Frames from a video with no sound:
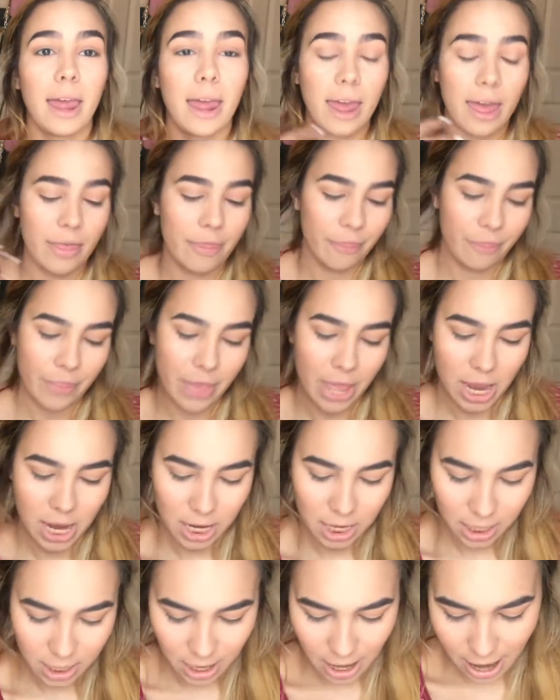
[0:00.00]
And
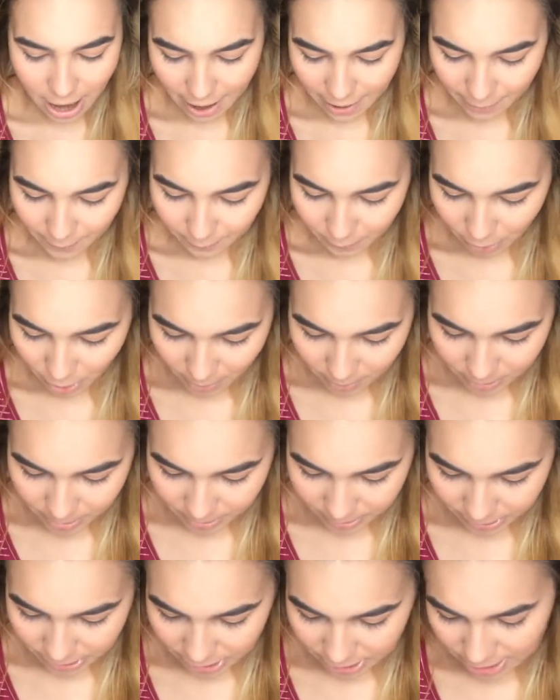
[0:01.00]
then I'll
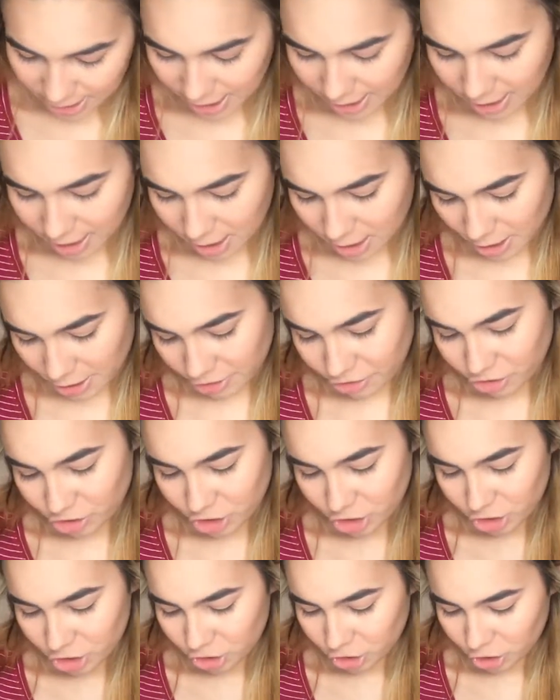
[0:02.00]
probably take in
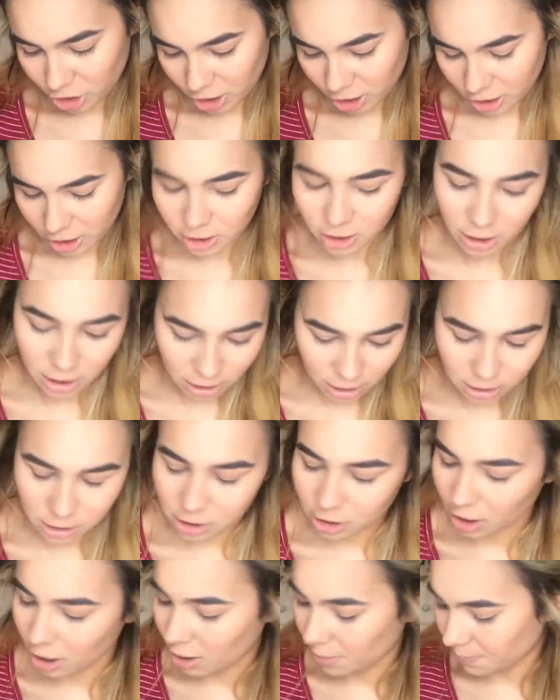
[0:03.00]
this shade,
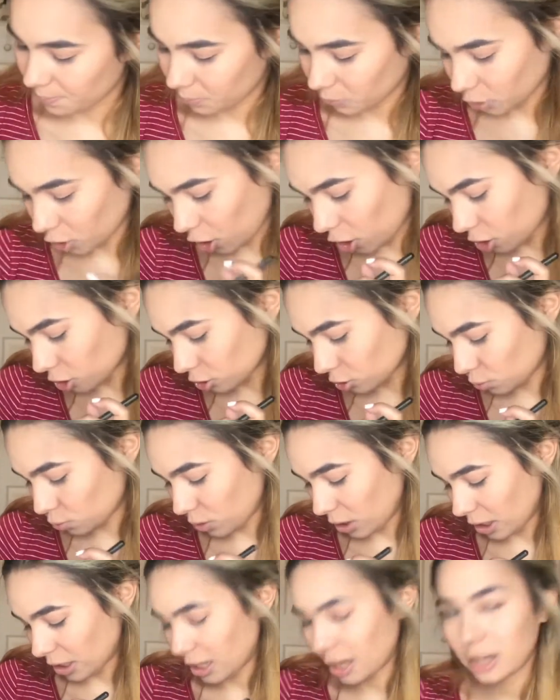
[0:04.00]
it's called
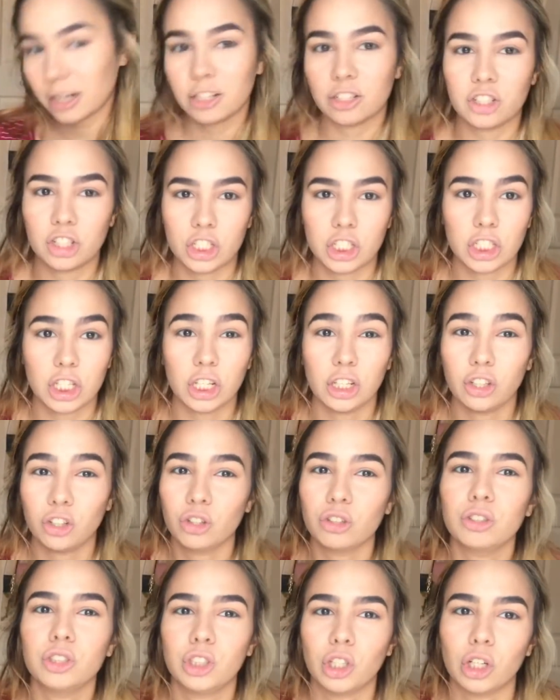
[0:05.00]
Vegan. It's just a
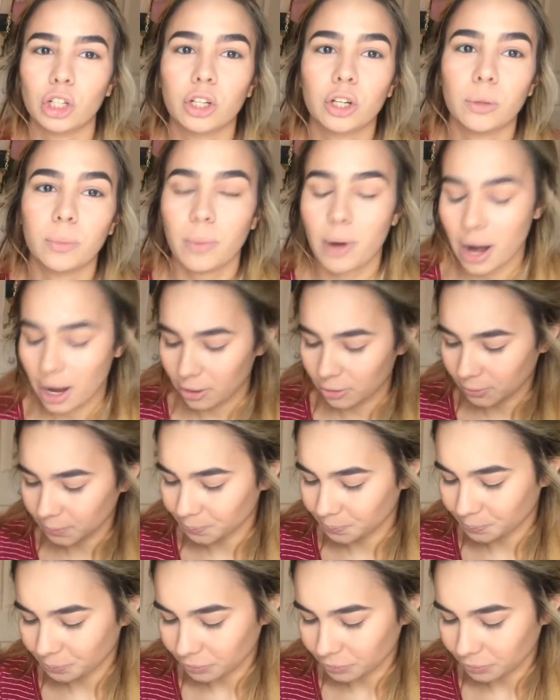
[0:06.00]
little darker brown,